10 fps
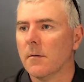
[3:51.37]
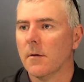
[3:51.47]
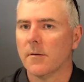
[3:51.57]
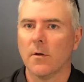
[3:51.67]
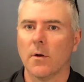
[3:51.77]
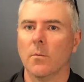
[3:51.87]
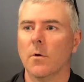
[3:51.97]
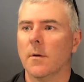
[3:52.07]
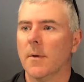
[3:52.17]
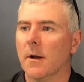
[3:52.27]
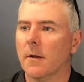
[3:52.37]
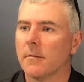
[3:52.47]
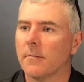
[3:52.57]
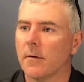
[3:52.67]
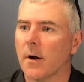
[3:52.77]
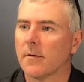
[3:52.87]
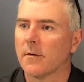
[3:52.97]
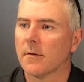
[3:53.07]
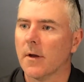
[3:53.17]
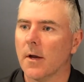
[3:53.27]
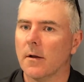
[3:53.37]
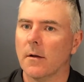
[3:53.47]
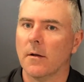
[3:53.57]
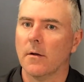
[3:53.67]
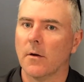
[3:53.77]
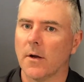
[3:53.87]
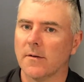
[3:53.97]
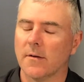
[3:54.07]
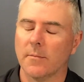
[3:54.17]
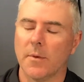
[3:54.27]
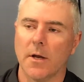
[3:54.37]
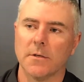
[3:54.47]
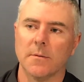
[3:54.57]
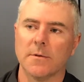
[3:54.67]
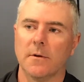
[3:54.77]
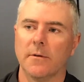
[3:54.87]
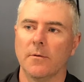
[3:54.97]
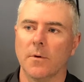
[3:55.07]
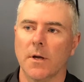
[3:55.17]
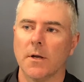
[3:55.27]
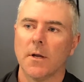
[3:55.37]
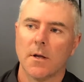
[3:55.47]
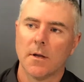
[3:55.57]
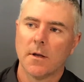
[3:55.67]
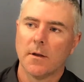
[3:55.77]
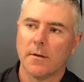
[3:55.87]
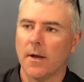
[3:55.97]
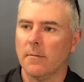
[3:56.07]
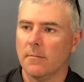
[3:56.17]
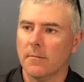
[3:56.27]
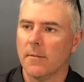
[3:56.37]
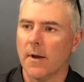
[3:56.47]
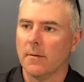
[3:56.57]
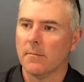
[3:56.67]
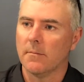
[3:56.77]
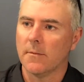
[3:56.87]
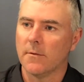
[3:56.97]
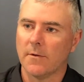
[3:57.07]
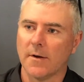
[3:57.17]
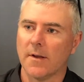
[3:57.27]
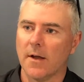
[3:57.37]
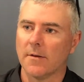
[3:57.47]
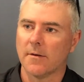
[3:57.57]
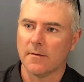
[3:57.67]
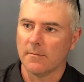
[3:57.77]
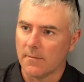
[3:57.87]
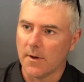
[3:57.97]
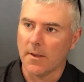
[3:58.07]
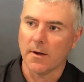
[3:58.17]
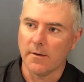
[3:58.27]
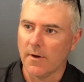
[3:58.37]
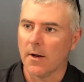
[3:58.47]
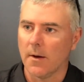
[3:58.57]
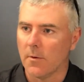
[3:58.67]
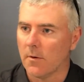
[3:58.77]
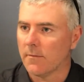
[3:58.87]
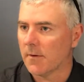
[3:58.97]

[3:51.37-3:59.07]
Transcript: It's a lot of word of mouth for us, and I guess that's the partnership side of it, where they trust us and they give our name off.